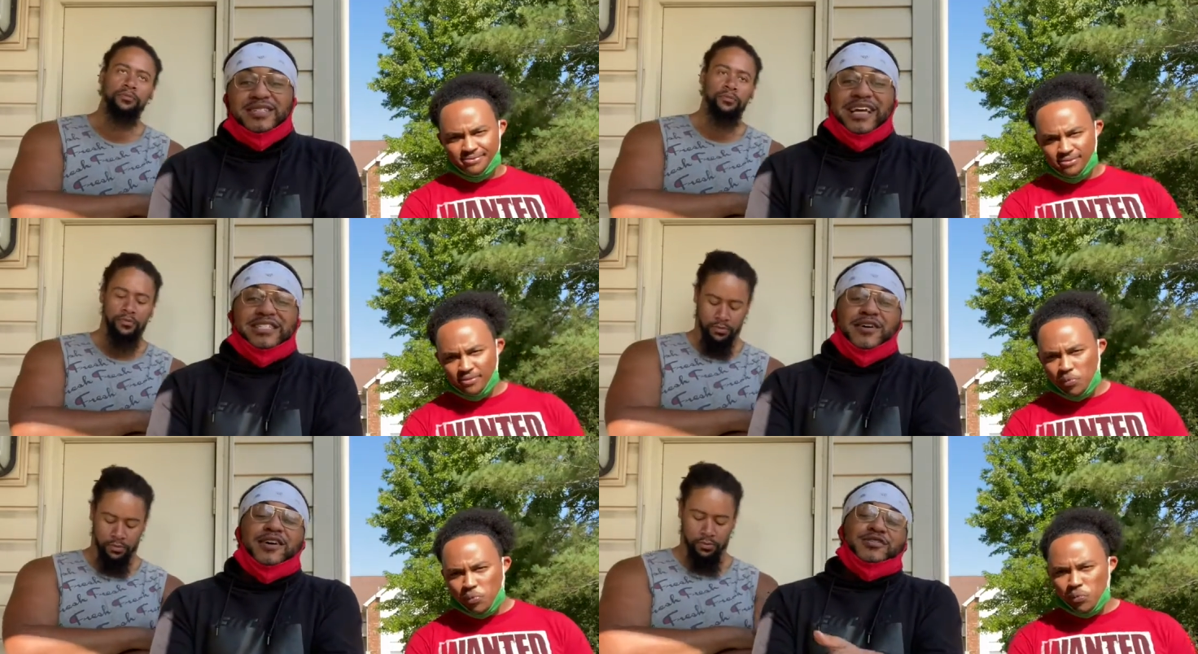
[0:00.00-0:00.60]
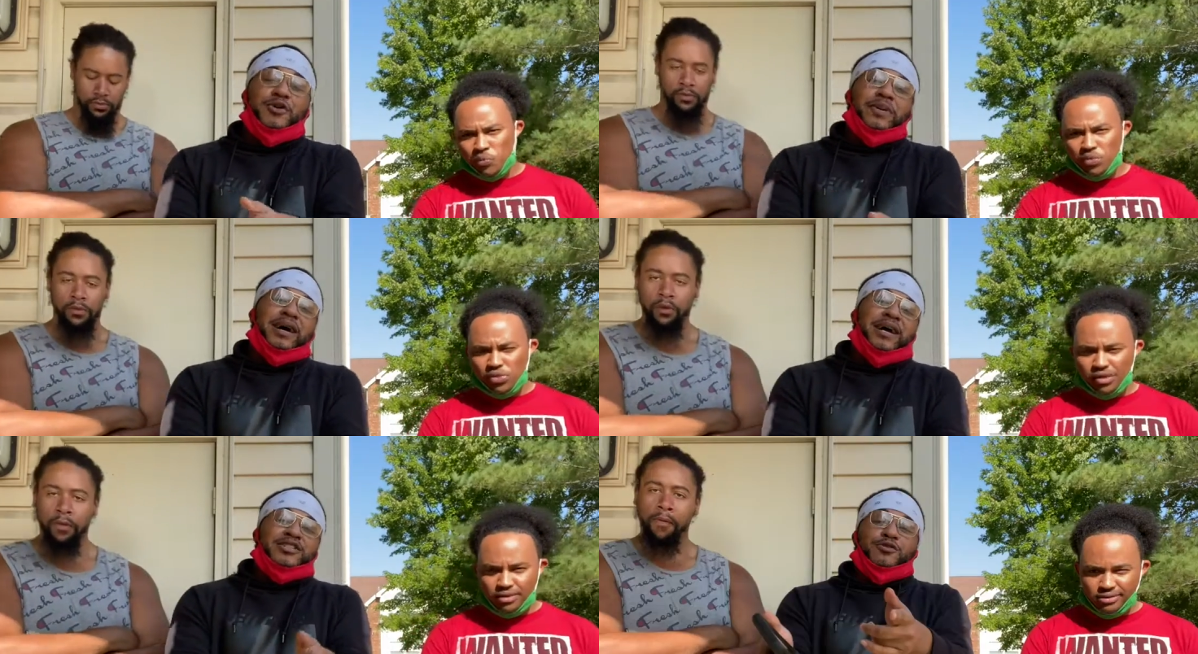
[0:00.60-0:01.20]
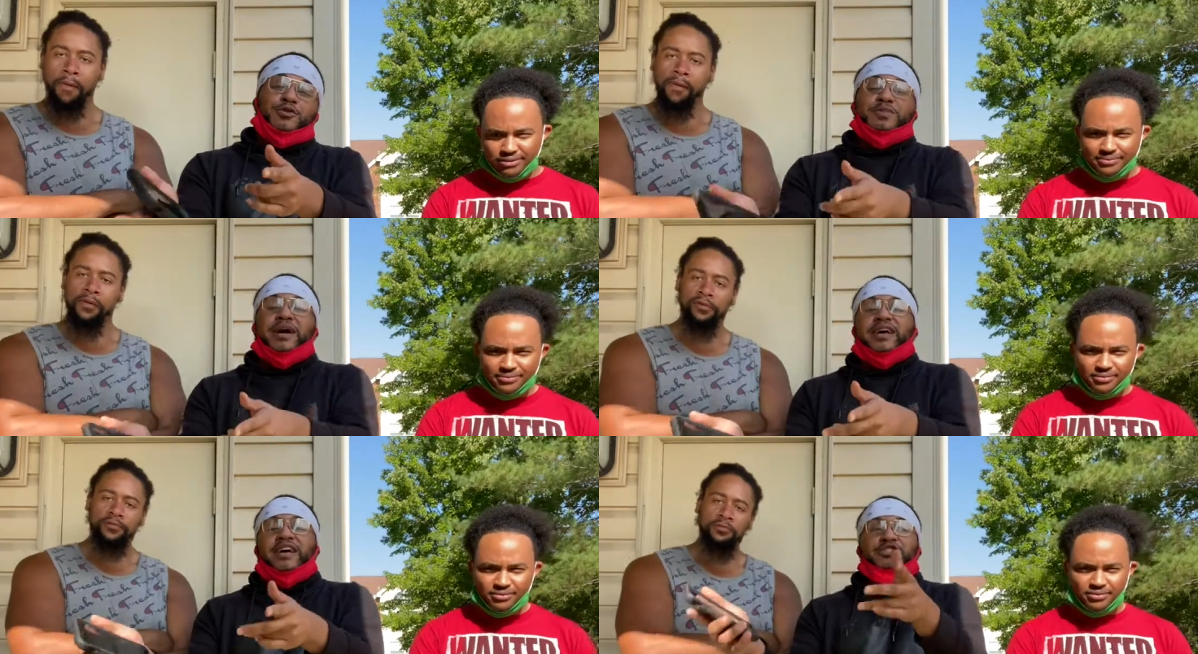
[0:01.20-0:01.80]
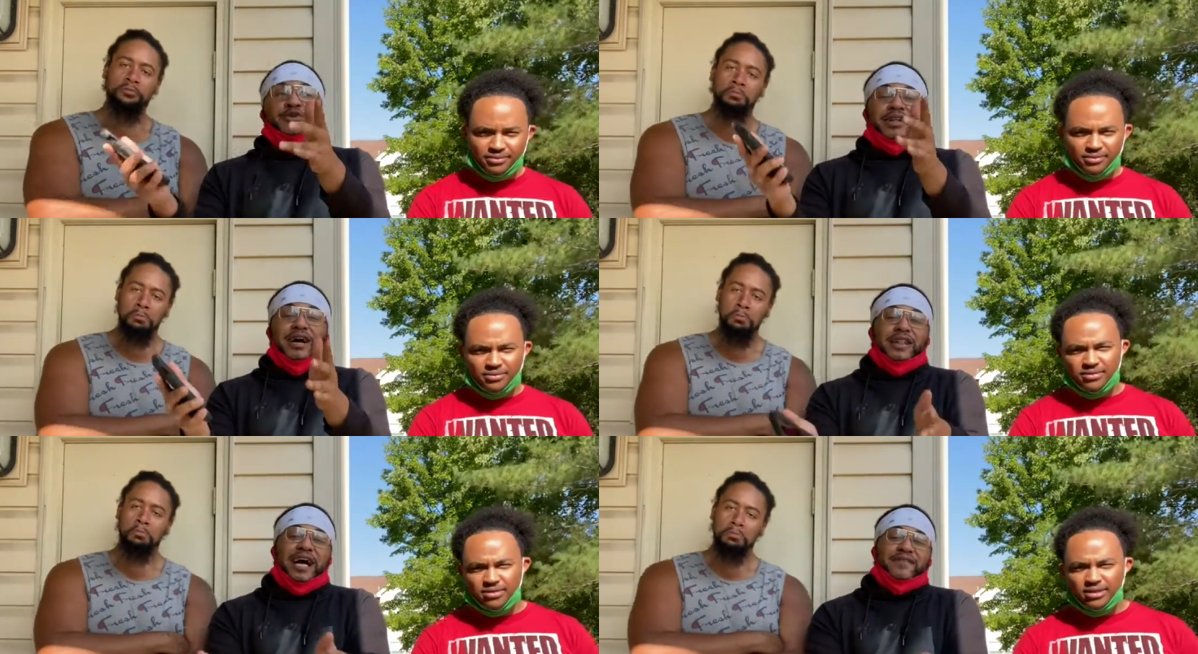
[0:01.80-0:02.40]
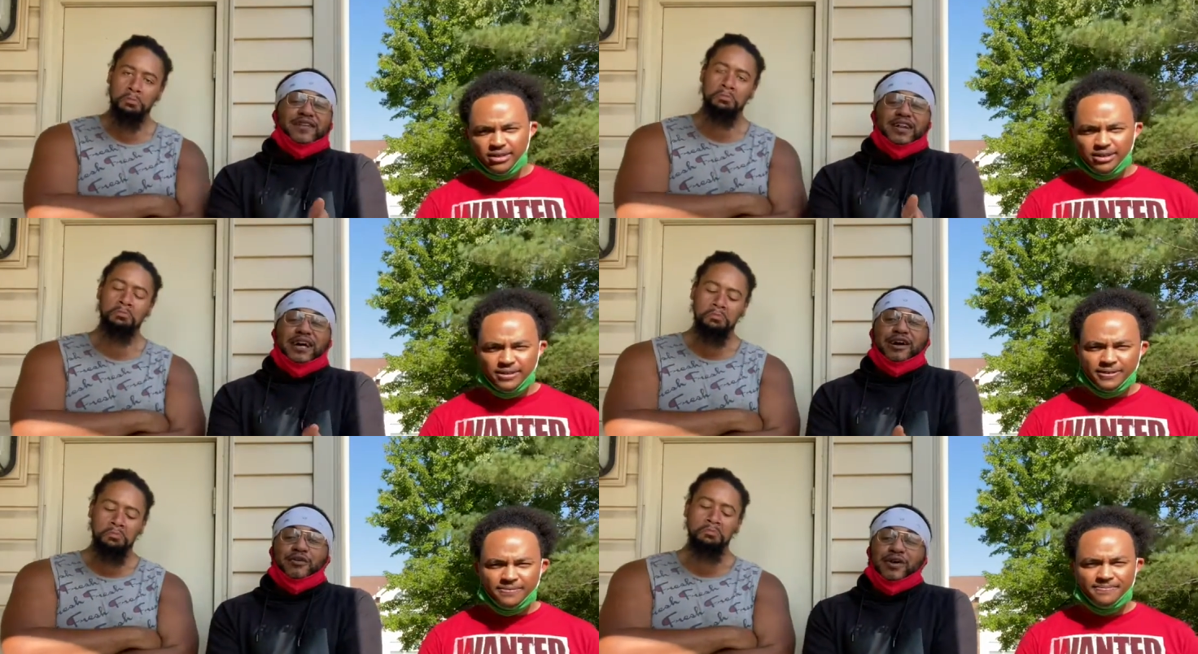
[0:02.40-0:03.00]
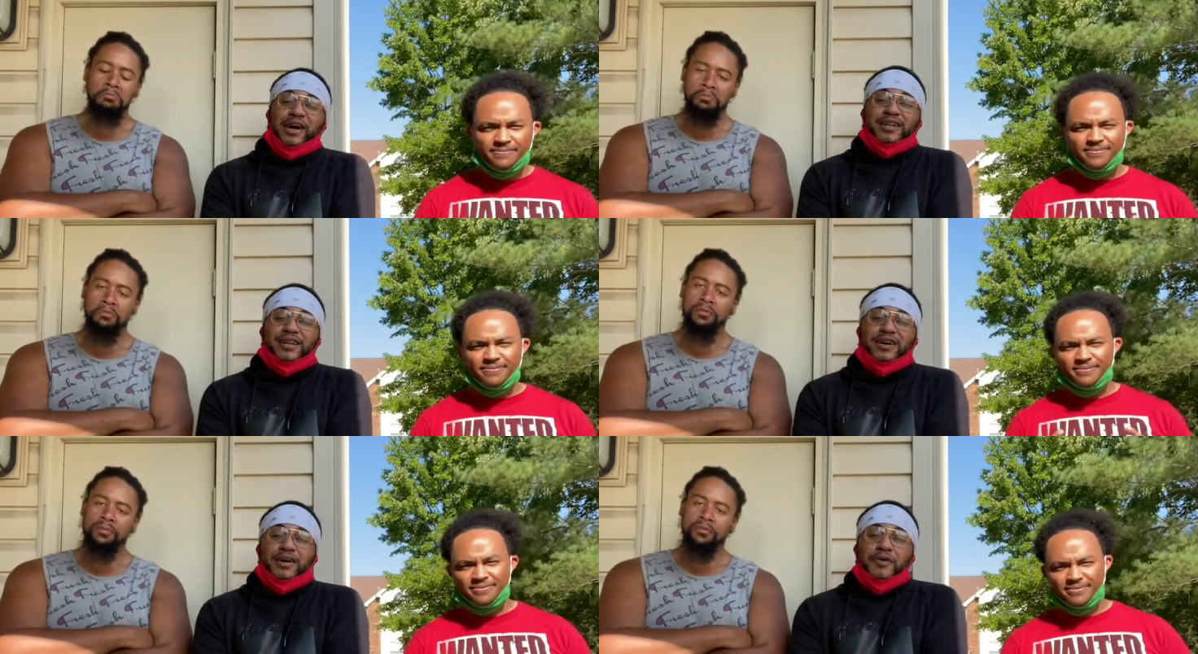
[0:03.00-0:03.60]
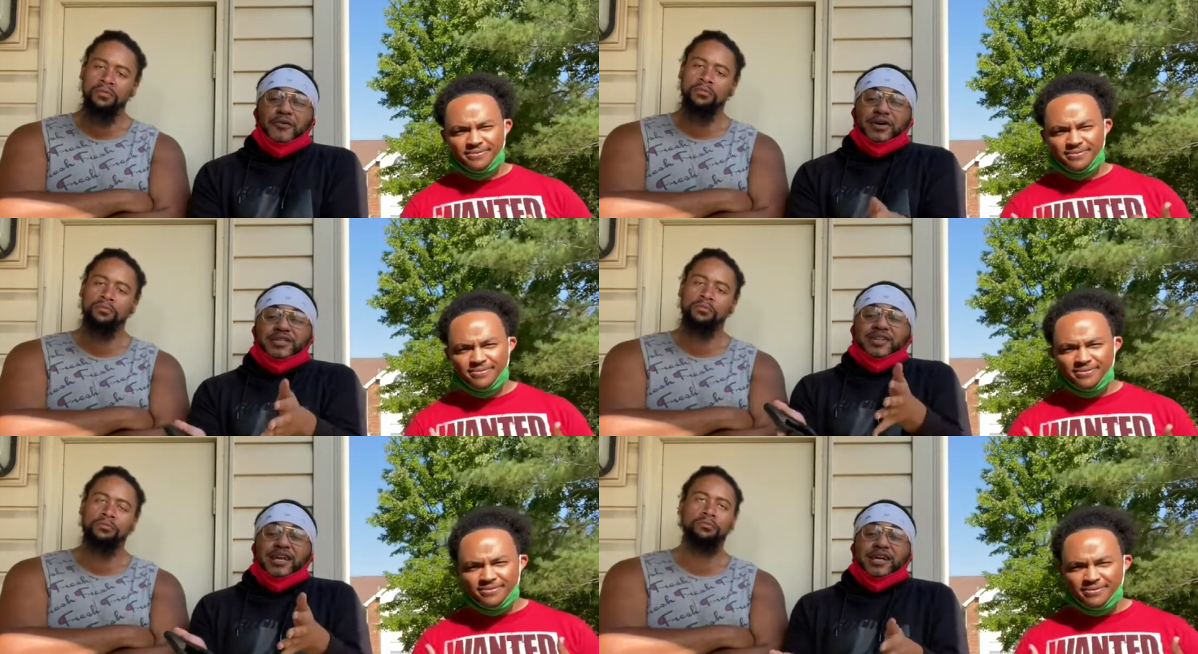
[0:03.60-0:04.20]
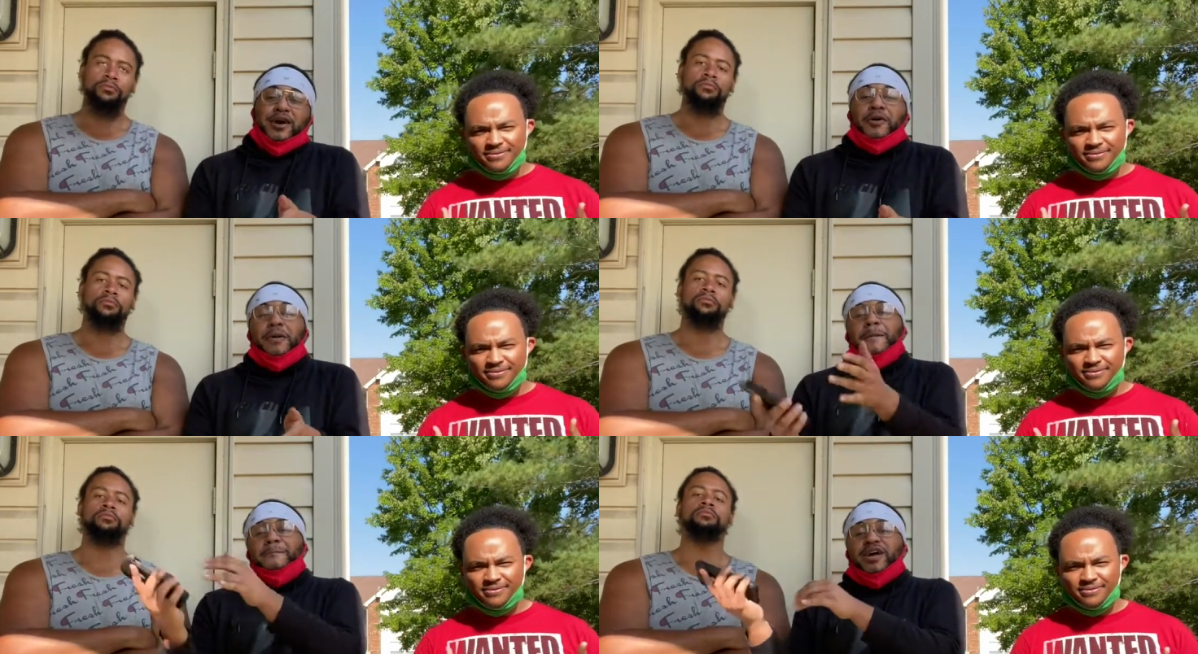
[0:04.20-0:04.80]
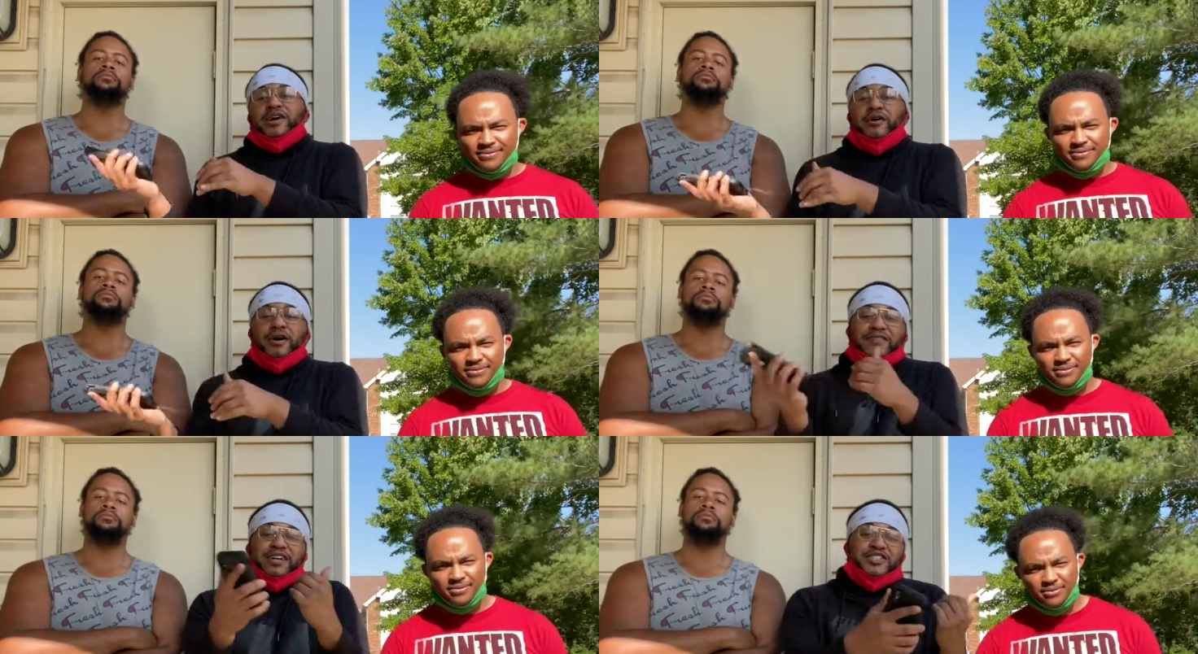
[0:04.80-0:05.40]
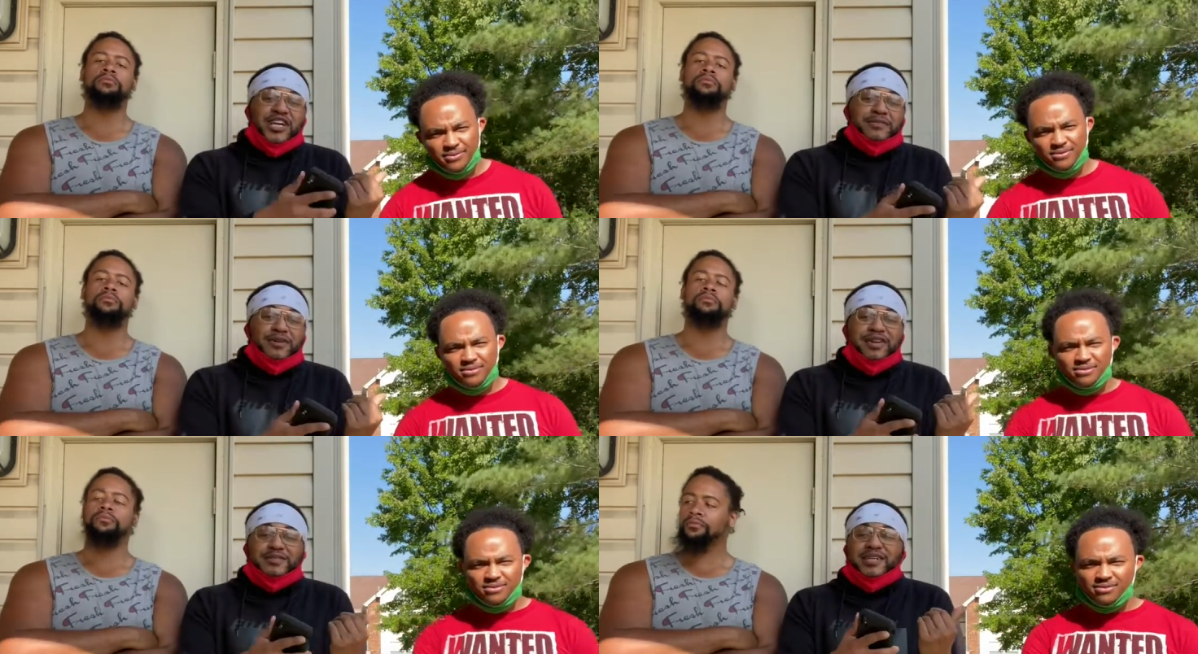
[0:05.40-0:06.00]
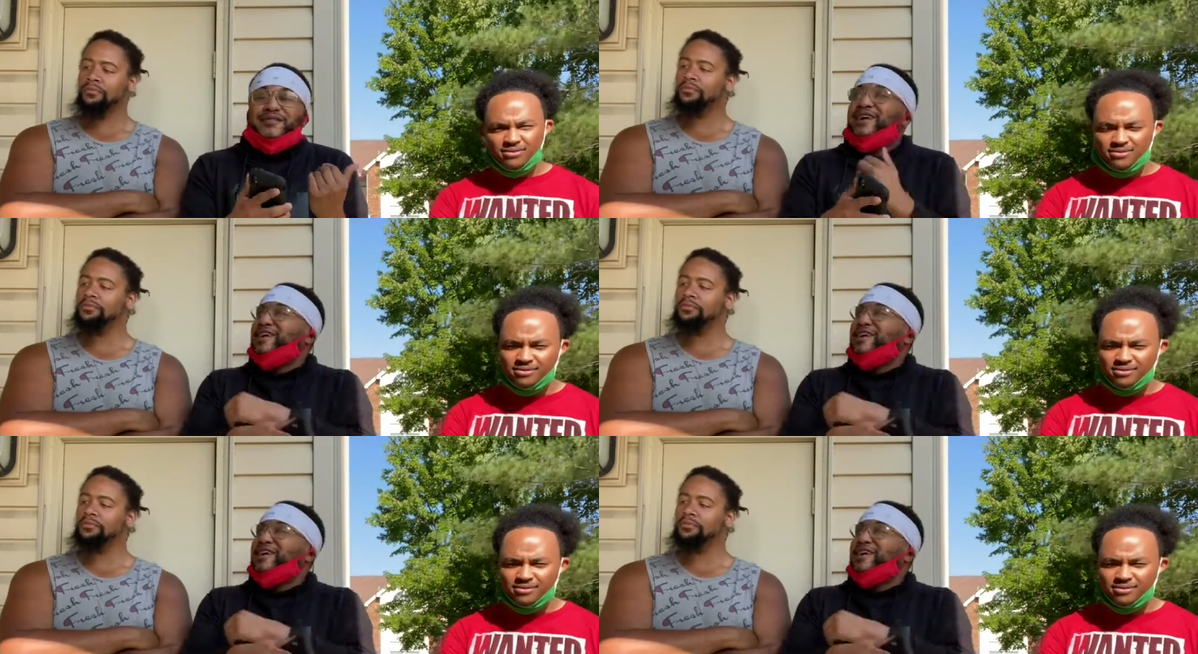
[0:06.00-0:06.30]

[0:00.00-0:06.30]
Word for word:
Speaker 1: is KTR underscore podcast, No Rules Podcast. You are now live and direct with Senko. Big Harp and J-Bo himself. How